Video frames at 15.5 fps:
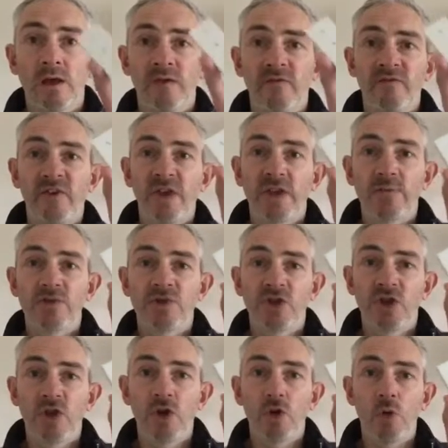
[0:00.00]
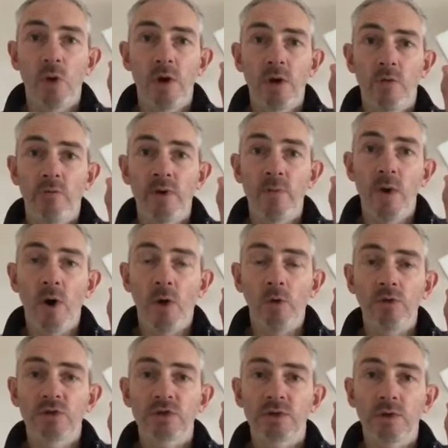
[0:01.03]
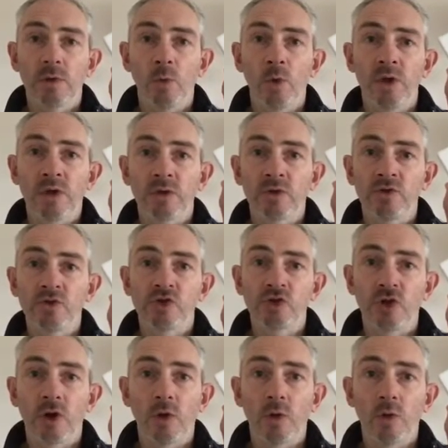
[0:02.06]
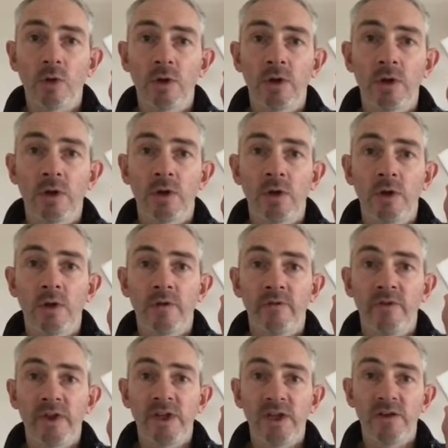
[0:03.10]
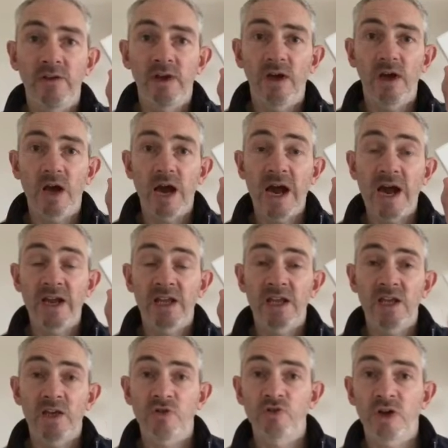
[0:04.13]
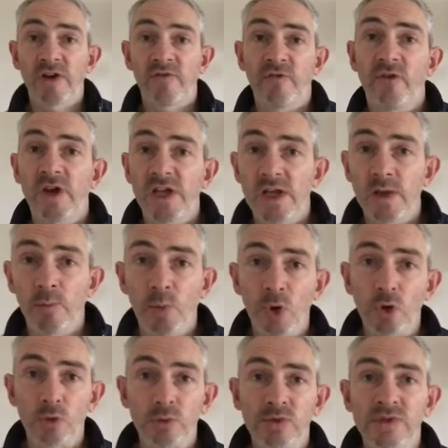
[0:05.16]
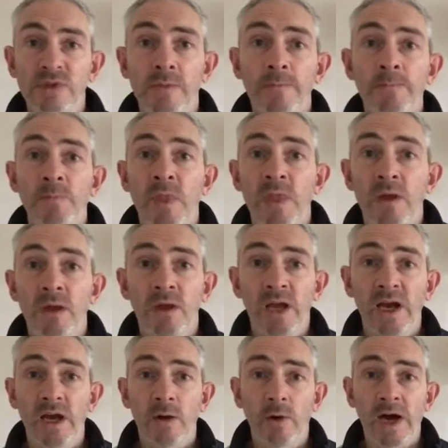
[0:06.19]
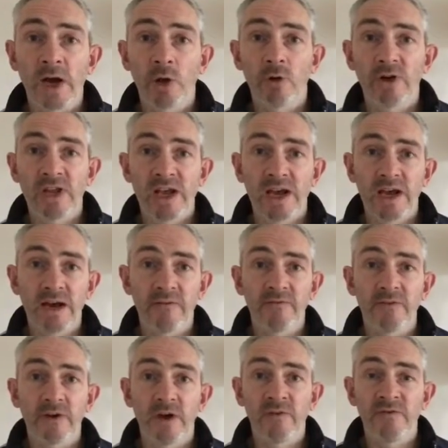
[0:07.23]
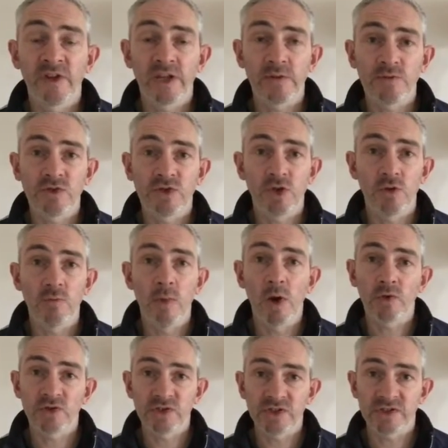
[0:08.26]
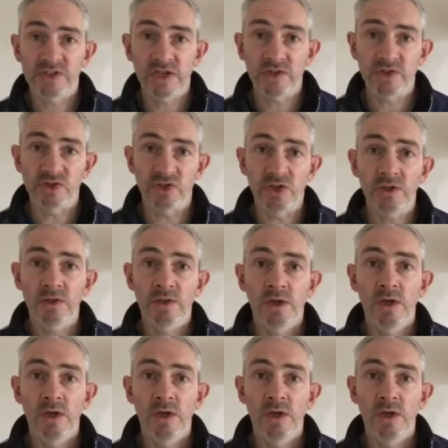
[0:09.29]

Philips Hue remote will control the IKEA Tradfri bulbs. Now I already have a Philips Hue motion sensor